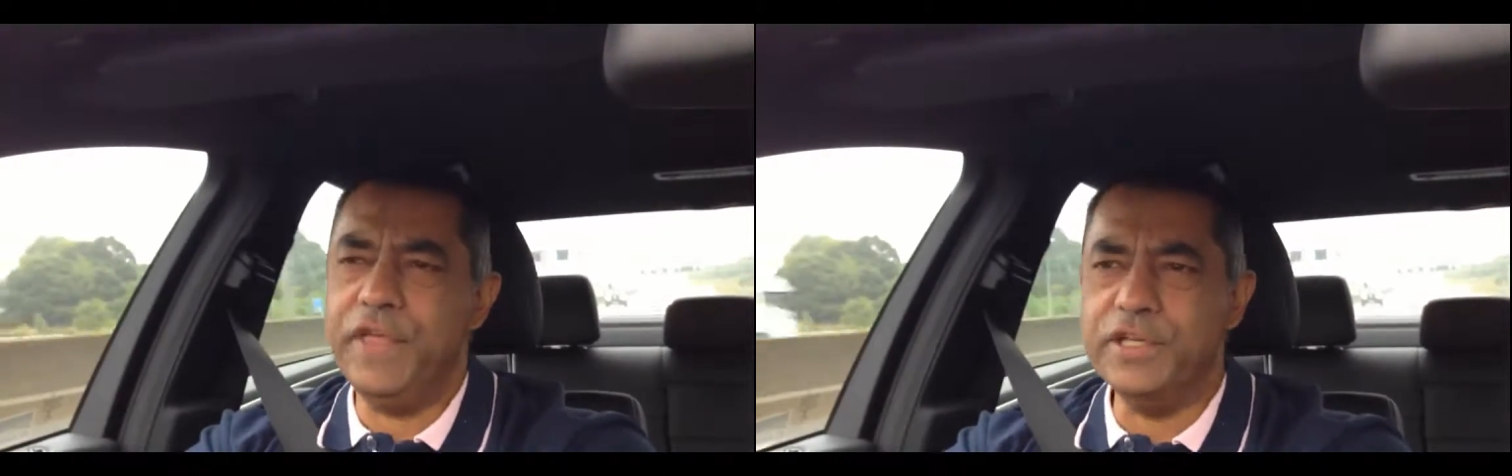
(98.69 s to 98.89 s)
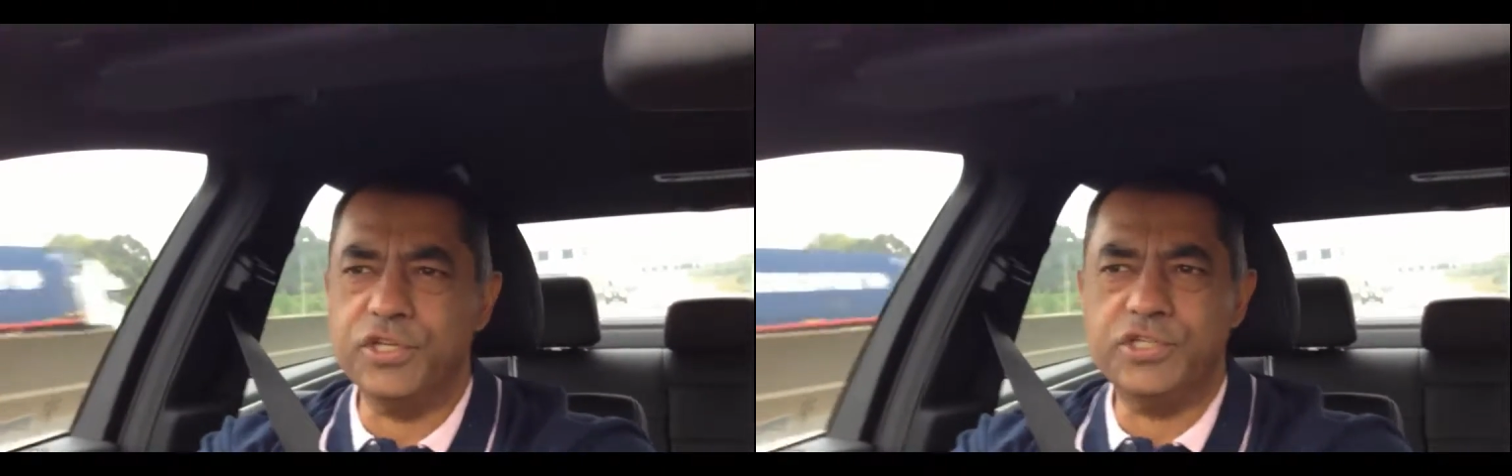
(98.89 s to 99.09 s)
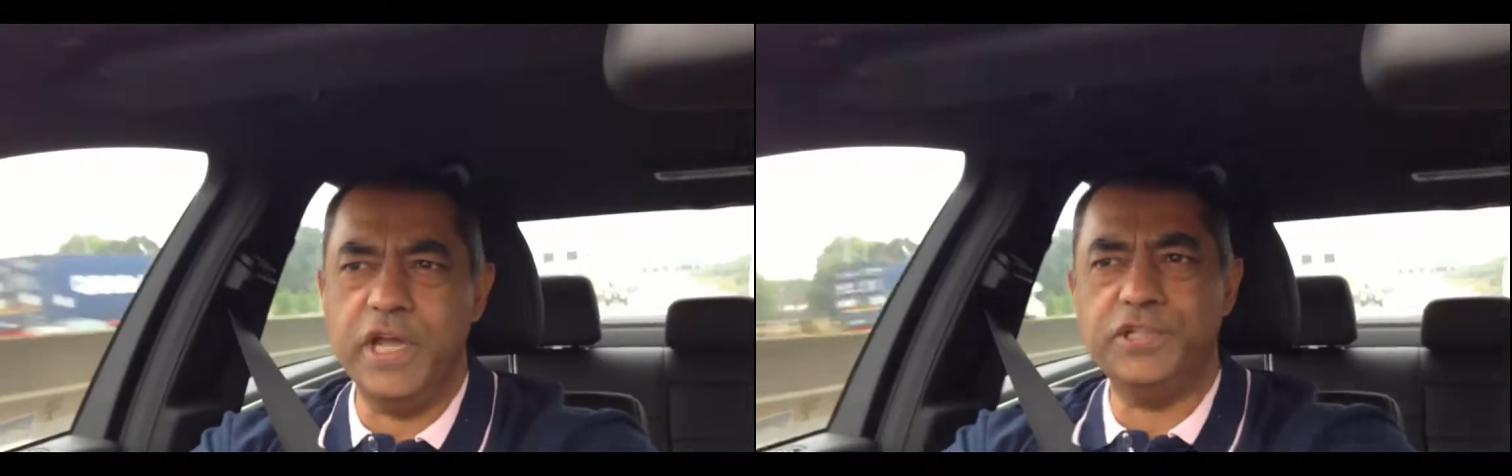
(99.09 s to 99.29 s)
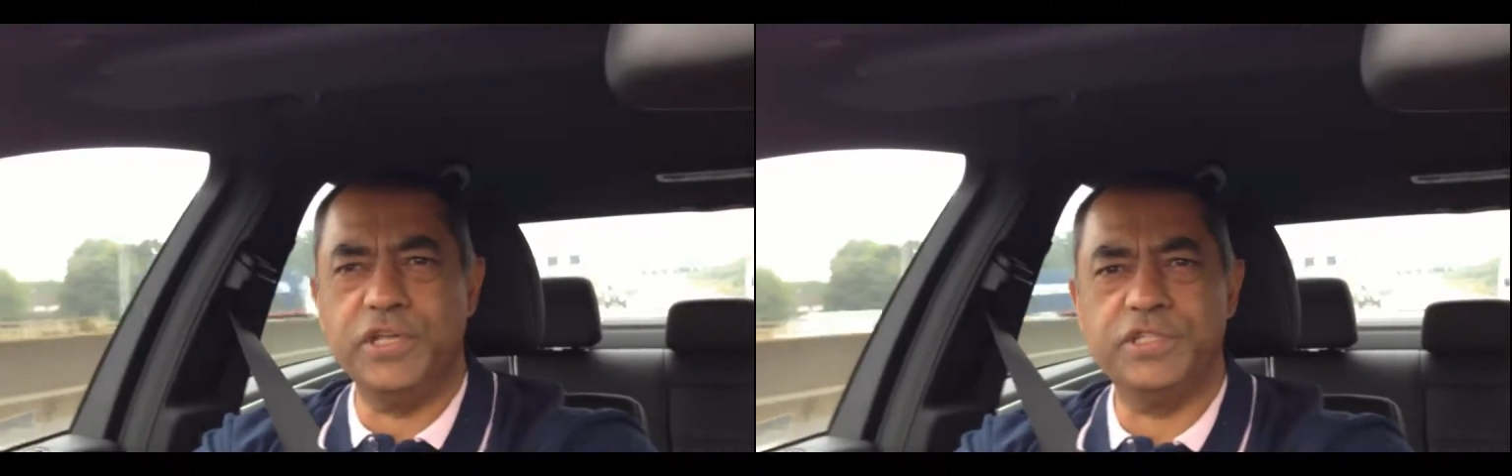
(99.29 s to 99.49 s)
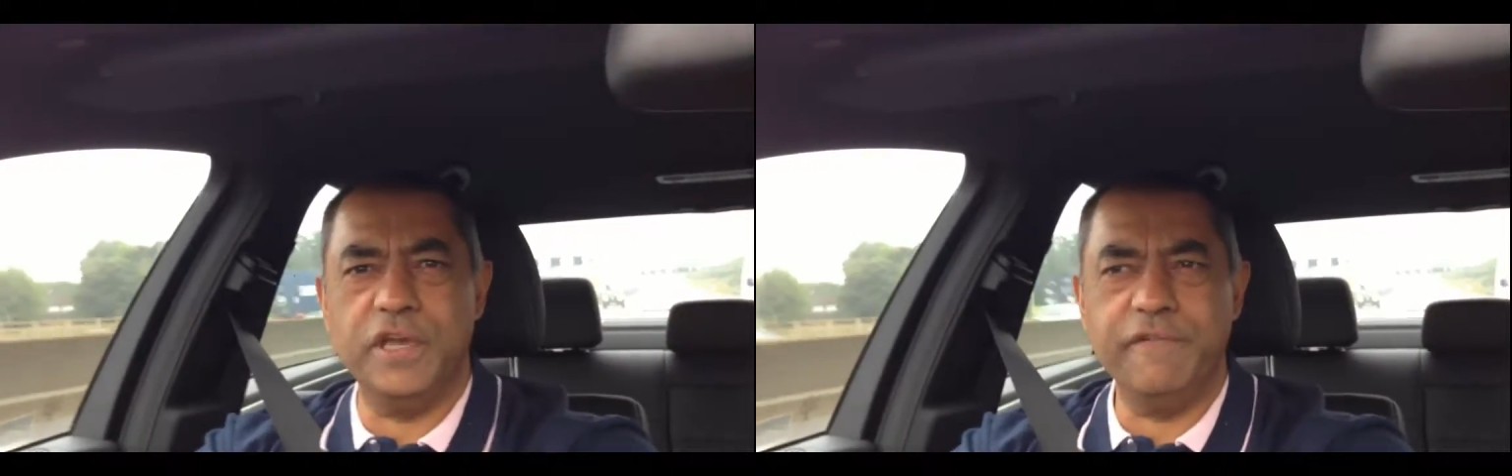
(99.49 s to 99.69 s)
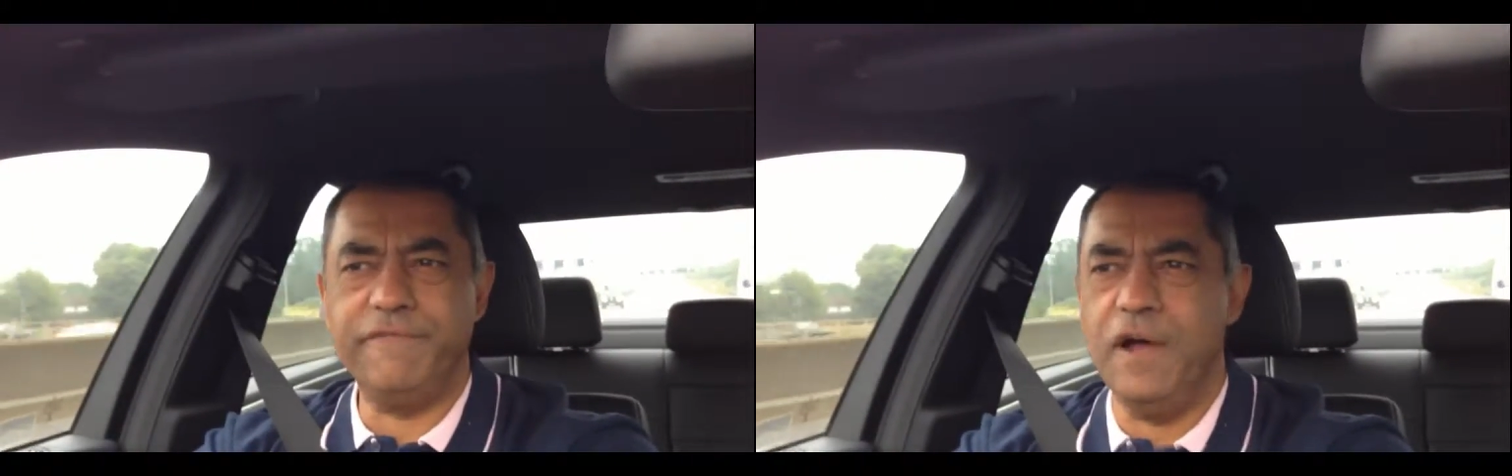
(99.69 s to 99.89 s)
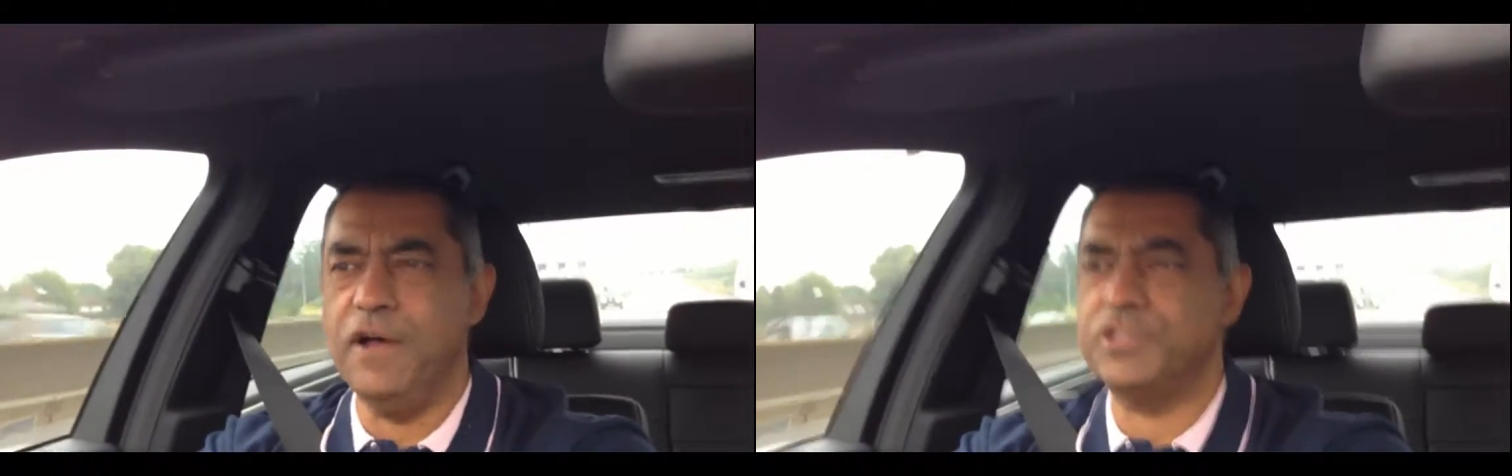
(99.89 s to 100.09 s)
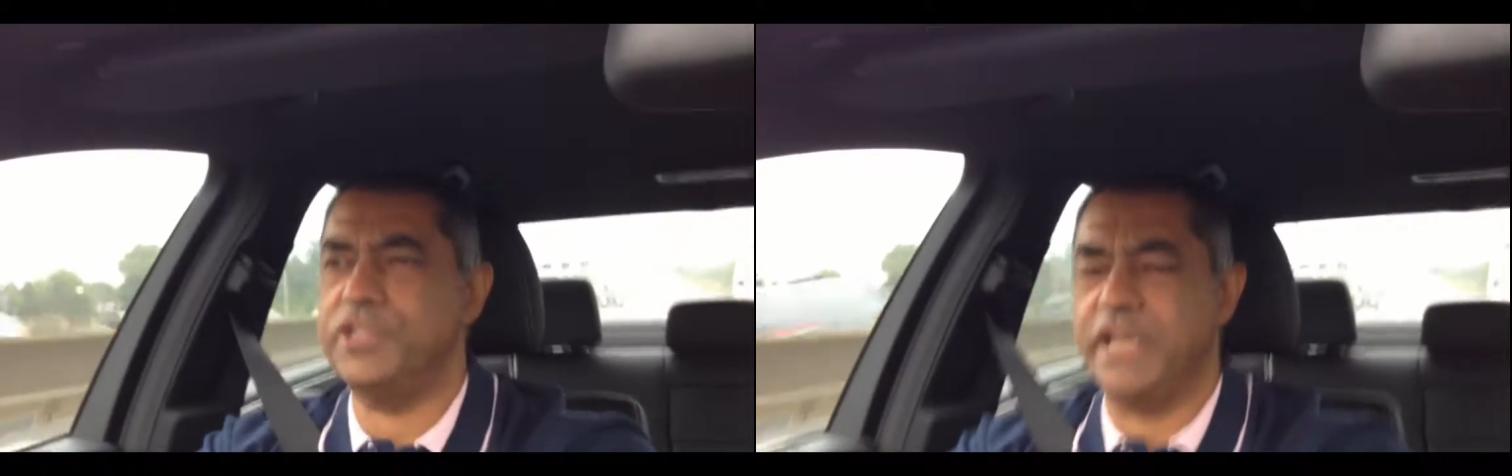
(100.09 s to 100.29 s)
Things are changing so
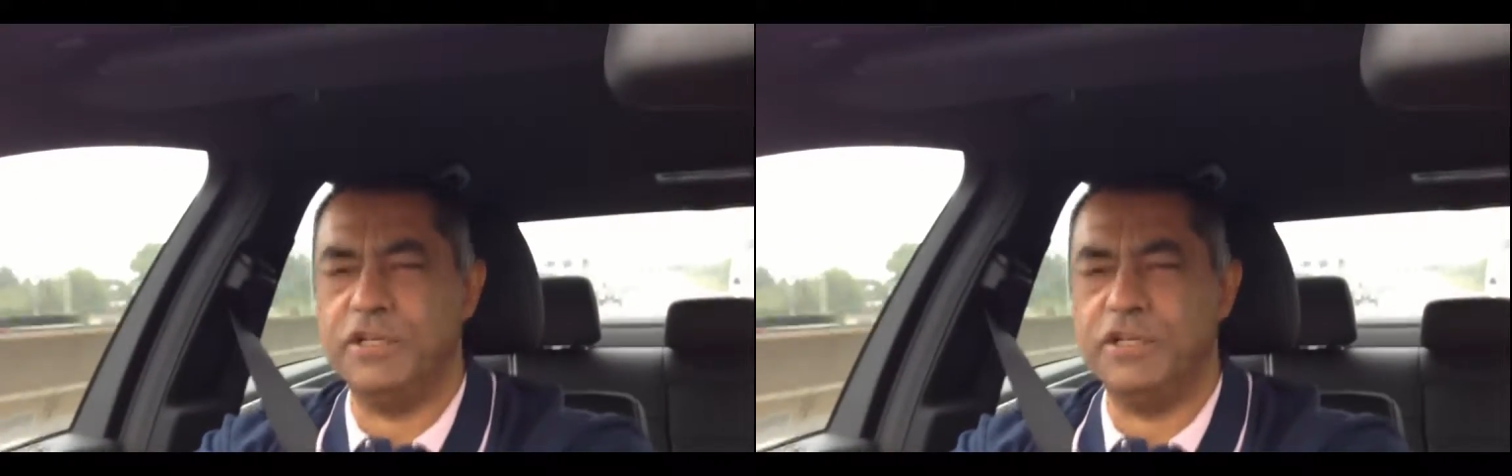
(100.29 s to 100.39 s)
fast,